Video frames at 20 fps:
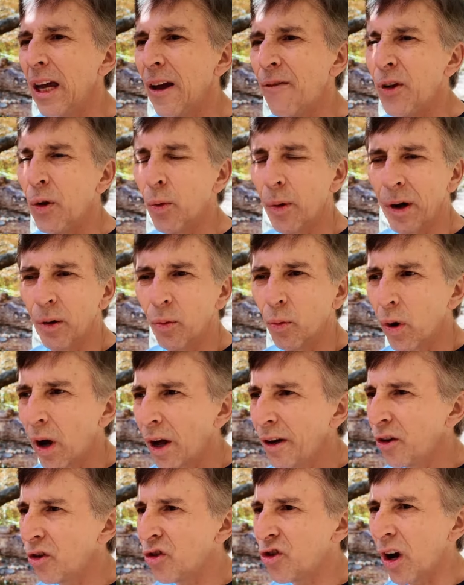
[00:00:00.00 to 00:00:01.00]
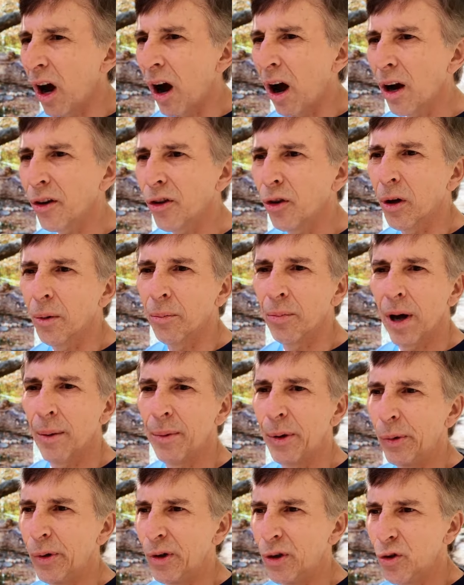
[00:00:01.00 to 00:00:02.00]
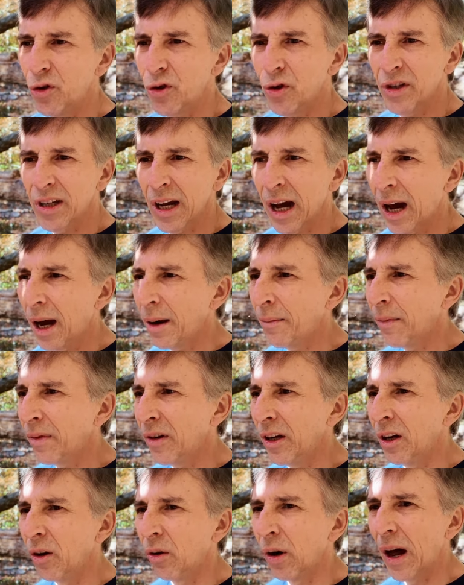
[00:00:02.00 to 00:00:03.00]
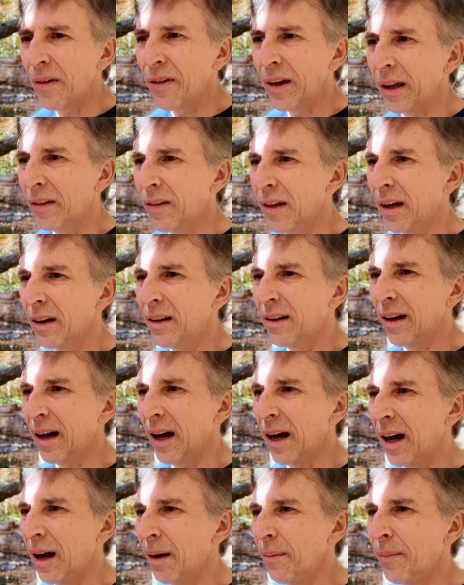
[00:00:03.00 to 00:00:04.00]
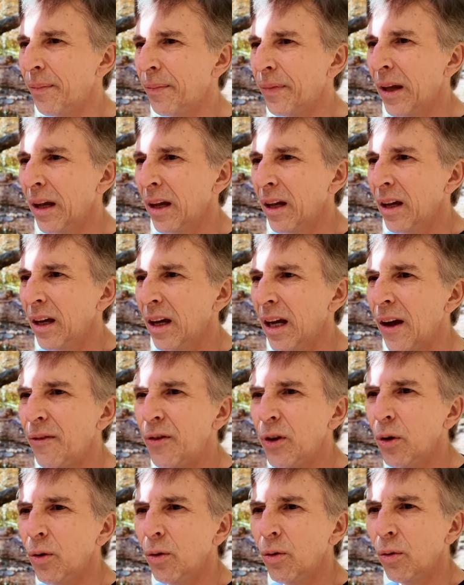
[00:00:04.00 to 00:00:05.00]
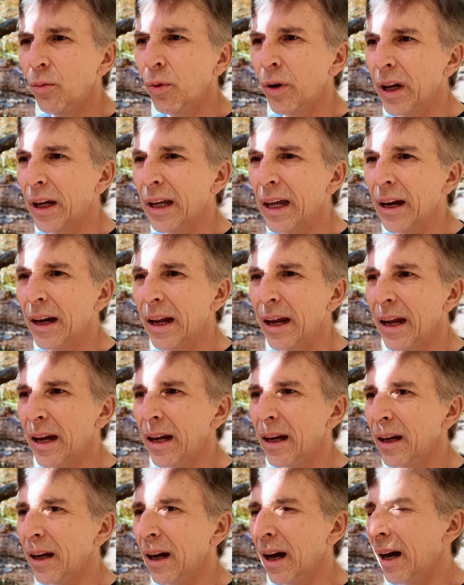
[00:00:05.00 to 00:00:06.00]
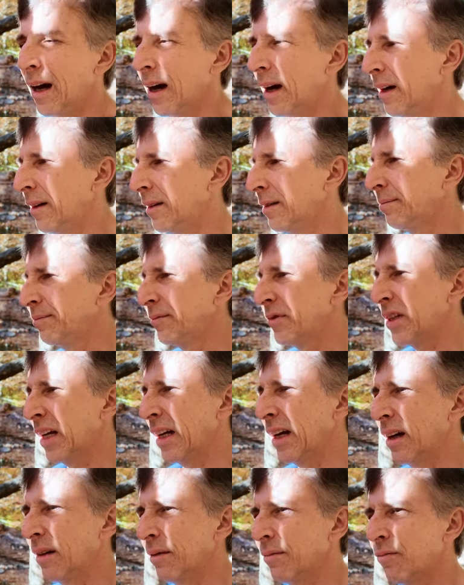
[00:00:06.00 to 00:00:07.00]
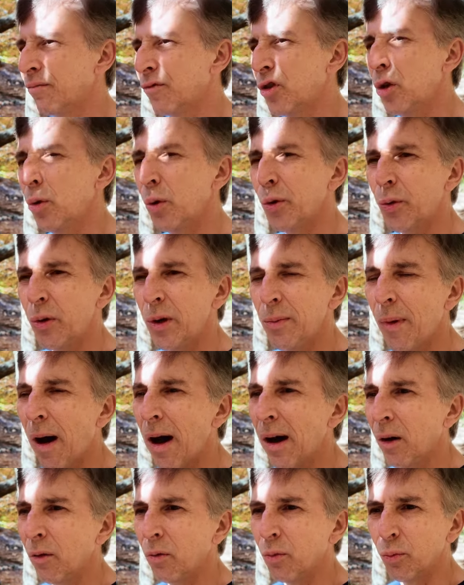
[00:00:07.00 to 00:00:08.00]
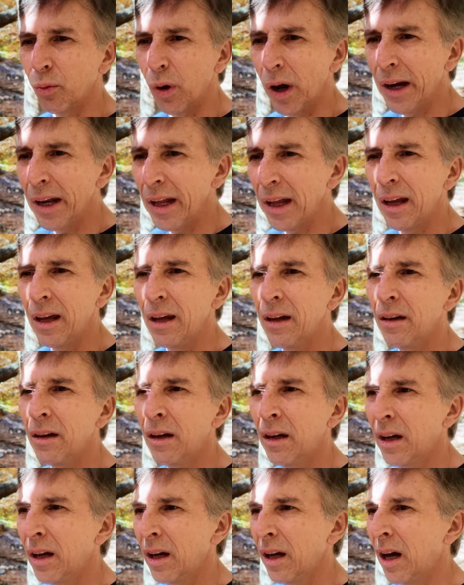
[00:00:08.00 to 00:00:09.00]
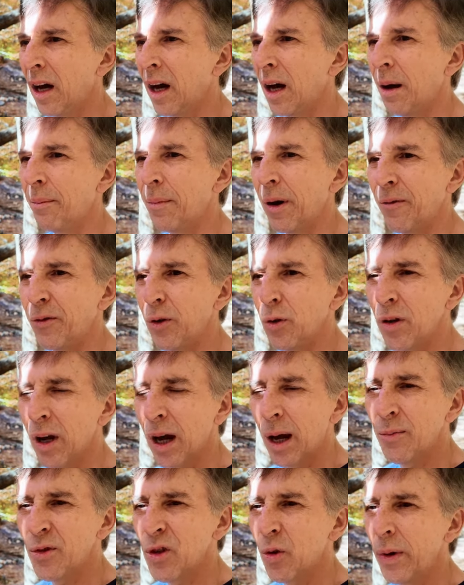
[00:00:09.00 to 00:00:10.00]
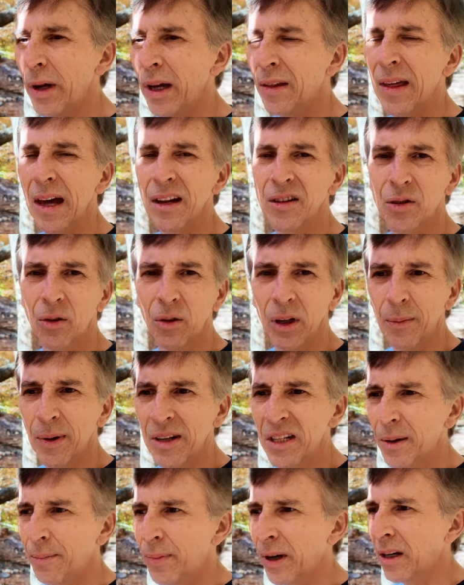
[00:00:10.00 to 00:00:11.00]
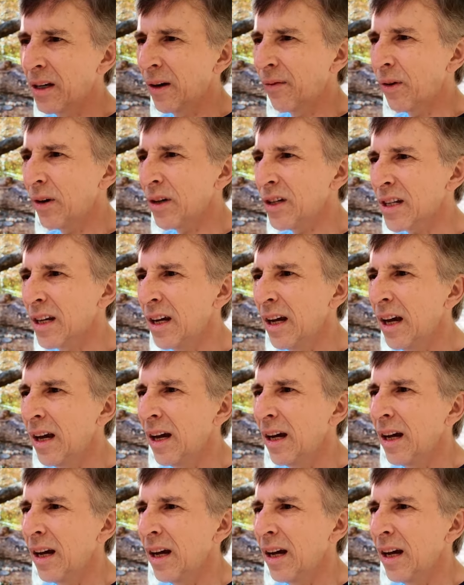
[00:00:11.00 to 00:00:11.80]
If you want to run or jog, you can probably reduce your time. You know, I think that if you were to get a 2 or 3 mile run in a few times a week, that certainly makes a big difference.